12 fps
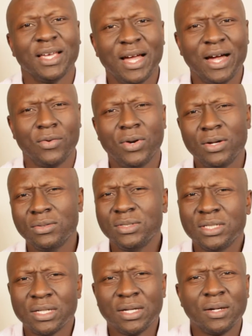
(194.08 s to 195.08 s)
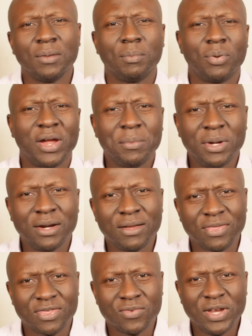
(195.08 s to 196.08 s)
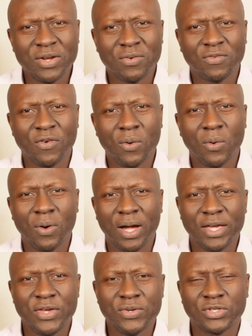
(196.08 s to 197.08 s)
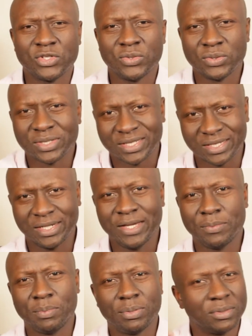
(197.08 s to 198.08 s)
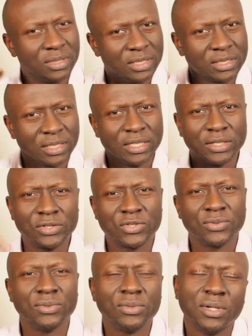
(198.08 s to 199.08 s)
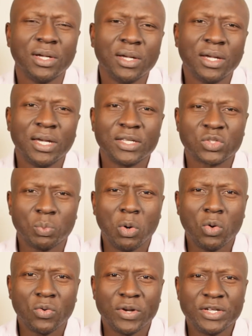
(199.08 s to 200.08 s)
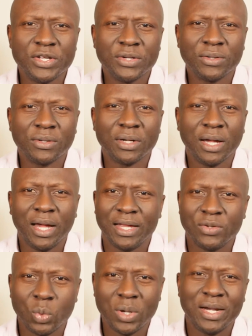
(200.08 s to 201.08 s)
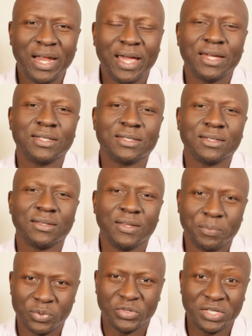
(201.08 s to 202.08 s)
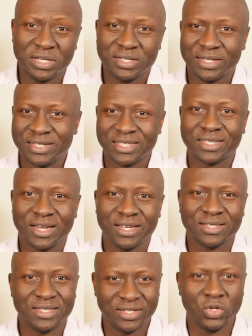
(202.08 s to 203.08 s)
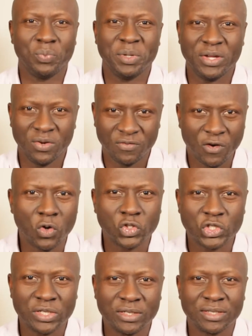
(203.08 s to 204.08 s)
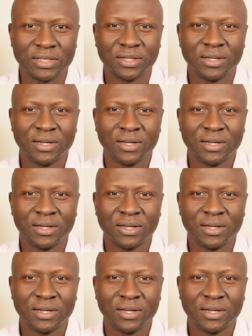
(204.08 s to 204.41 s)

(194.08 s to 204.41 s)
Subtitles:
Around primary 3 or 4, I used to sleep listening to a small radio, and one night the presenter discussed the topic of oceans.